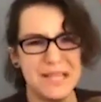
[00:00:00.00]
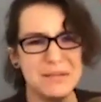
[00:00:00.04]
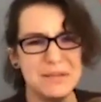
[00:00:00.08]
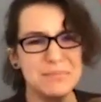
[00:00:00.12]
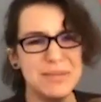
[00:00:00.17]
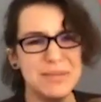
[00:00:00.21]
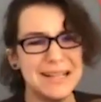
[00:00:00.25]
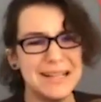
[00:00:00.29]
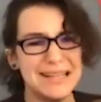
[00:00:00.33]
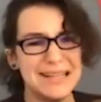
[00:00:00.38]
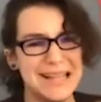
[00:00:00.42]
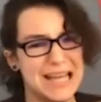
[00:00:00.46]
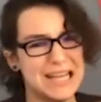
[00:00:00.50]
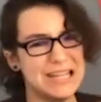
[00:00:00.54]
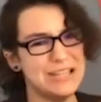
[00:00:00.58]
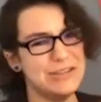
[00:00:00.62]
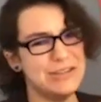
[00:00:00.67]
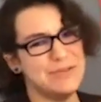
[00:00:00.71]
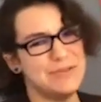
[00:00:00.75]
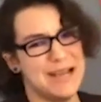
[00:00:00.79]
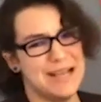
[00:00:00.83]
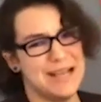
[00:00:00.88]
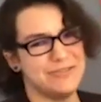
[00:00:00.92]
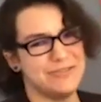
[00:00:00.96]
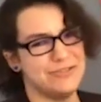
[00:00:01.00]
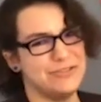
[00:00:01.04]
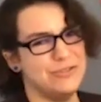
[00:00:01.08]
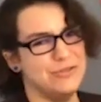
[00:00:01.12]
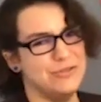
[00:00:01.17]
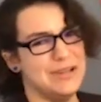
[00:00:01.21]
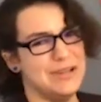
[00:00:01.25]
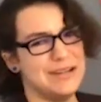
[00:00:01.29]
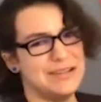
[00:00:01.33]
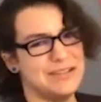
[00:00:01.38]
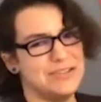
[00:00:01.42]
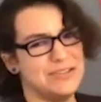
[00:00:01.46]
But a lot of you guys are too
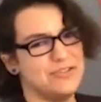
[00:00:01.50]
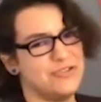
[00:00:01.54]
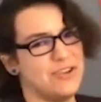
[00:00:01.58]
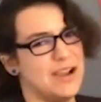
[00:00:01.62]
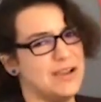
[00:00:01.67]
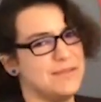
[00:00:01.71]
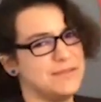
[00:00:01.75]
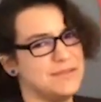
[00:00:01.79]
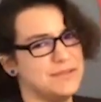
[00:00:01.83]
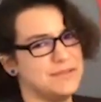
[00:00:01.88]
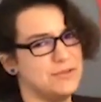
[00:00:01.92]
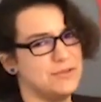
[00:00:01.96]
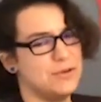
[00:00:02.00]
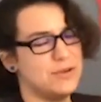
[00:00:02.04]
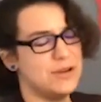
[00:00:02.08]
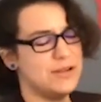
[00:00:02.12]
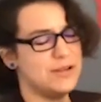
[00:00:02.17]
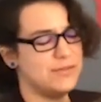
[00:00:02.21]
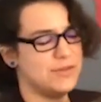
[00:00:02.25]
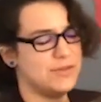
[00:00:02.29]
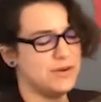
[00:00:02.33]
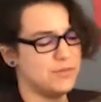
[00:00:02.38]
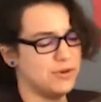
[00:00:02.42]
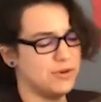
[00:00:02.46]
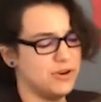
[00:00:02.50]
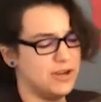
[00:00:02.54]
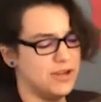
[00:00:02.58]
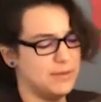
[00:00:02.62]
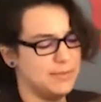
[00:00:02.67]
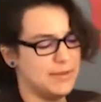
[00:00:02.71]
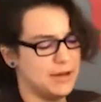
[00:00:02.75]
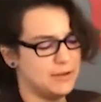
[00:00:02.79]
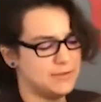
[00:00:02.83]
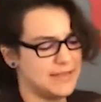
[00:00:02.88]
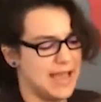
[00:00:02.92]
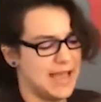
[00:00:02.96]
young to drive, so don't even worry
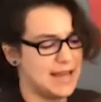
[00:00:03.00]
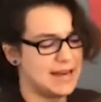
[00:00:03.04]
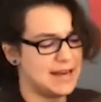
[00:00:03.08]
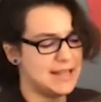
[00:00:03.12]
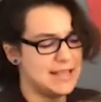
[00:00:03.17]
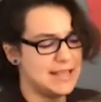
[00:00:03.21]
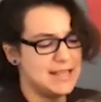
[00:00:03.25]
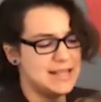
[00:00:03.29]
about that.